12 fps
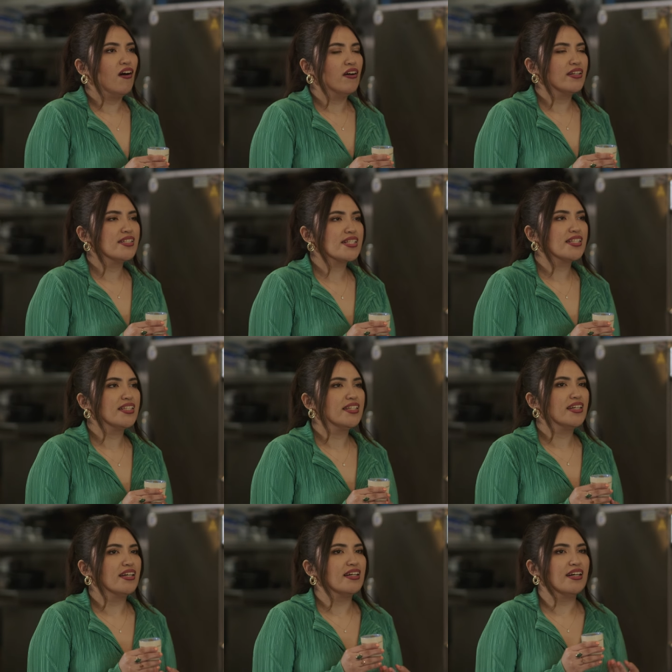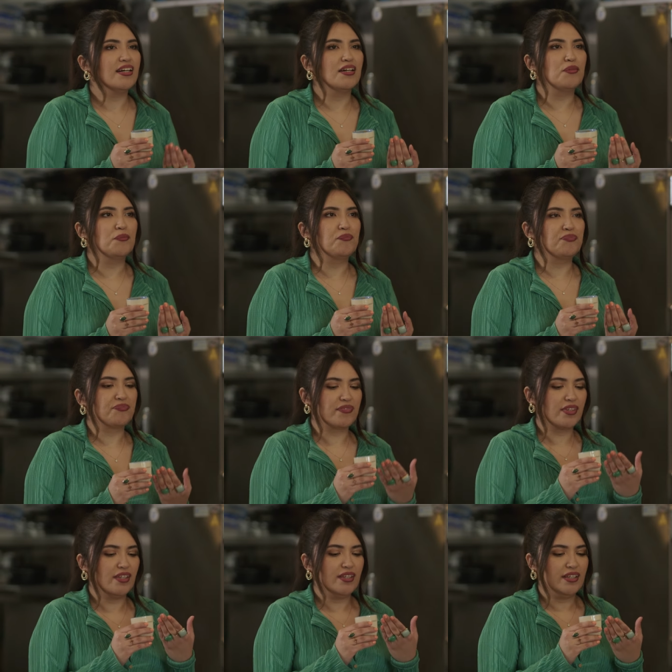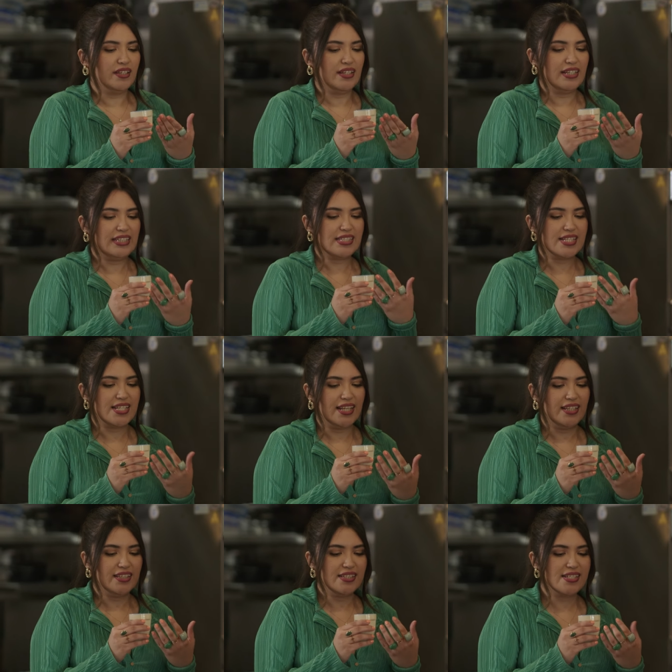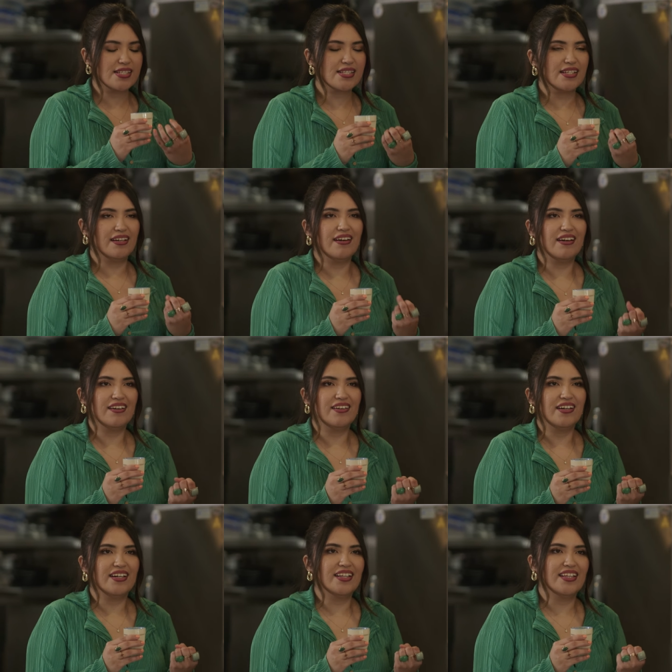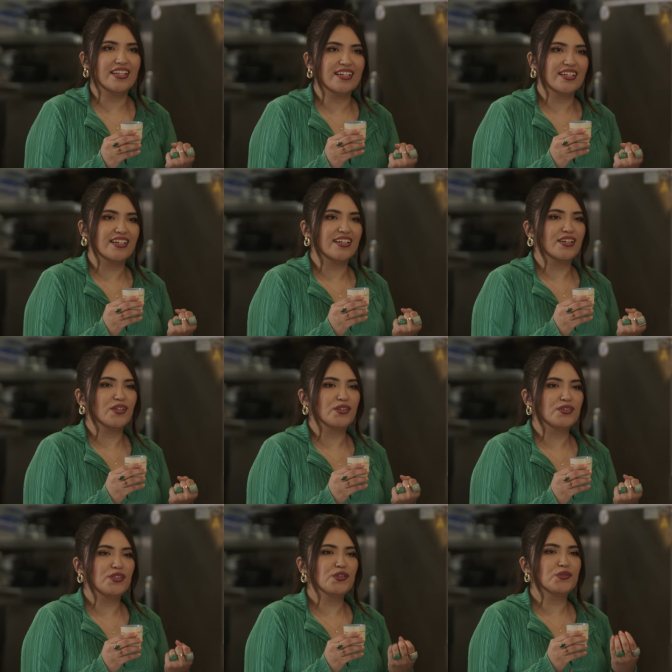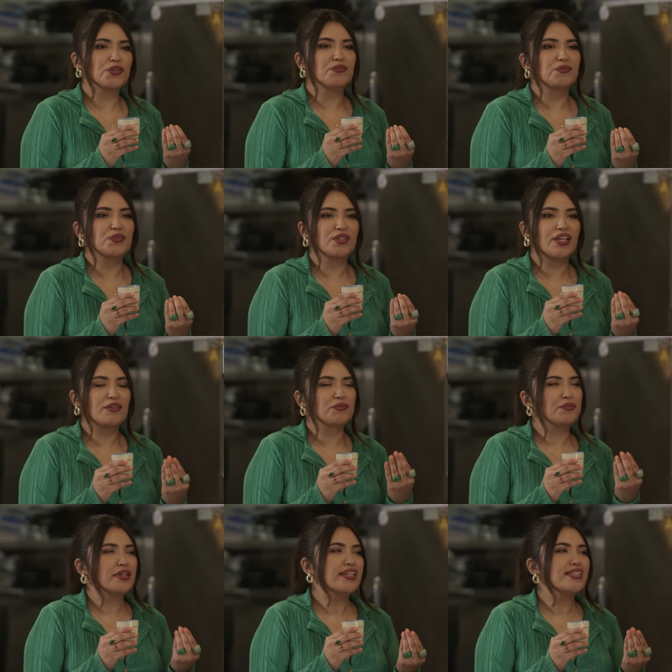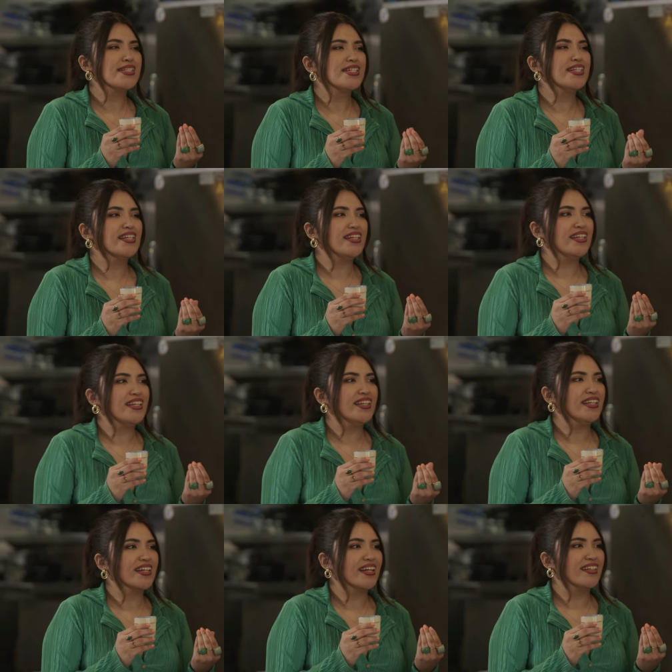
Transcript: Honestly, um, it tastes uh, like, a, you know, that raisiny